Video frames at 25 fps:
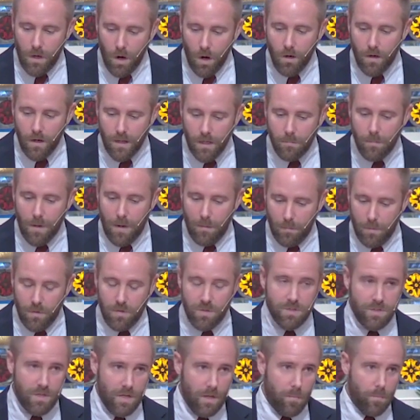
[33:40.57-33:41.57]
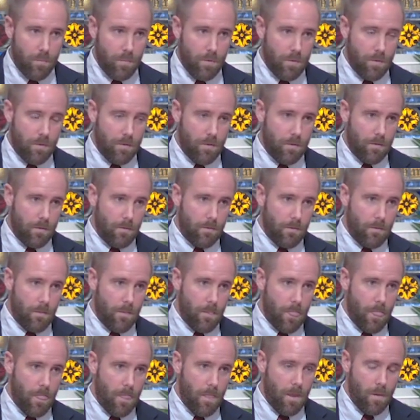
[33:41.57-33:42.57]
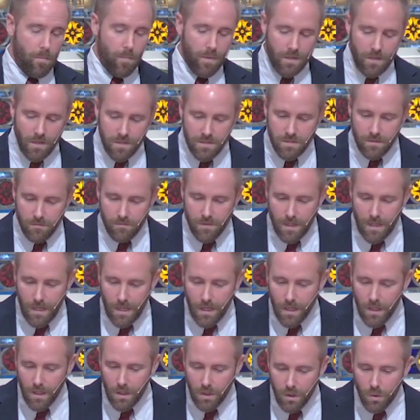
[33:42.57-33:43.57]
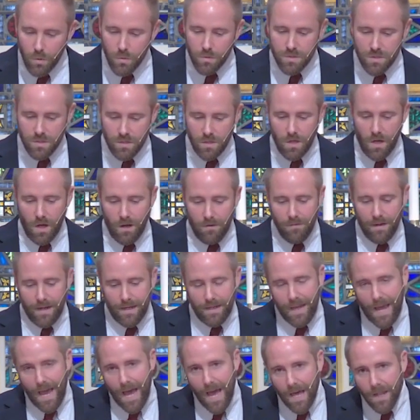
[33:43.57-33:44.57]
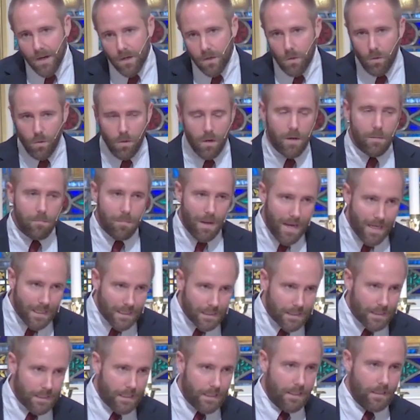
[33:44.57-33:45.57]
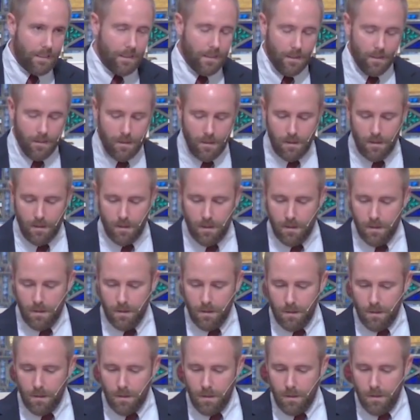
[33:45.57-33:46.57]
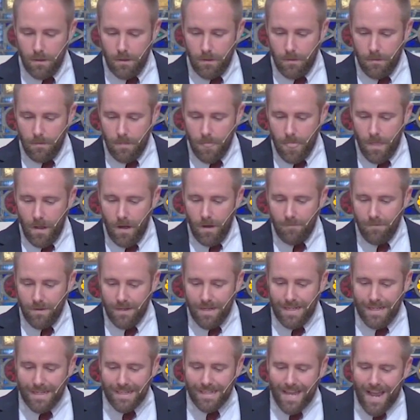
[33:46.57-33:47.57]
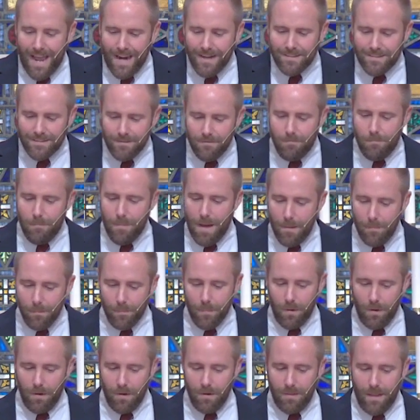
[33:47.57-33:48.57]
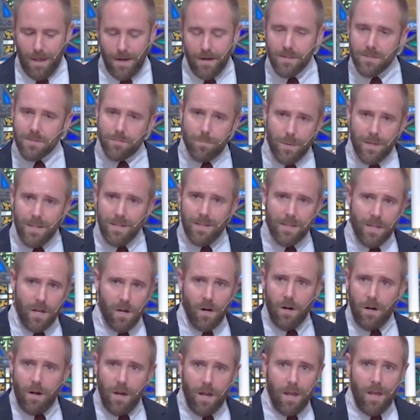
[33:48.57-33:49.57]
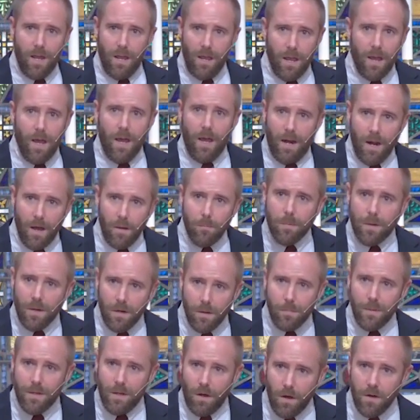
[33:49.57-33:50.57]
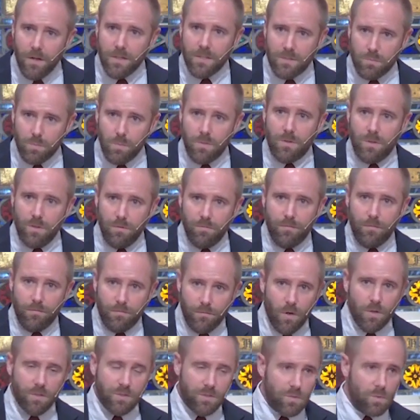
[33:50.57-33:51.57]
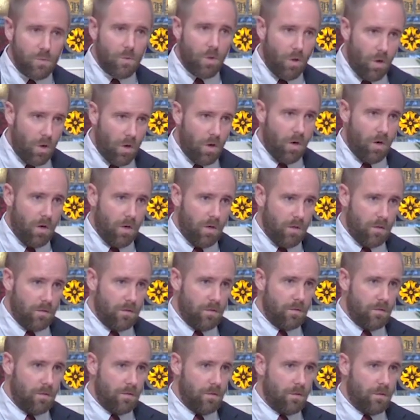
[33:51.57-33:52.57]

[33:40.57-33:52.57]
regarding membership because of the inclusion of a category, mainly, of an inactive member that has been there, and I'm going to be honest with you, for far too long.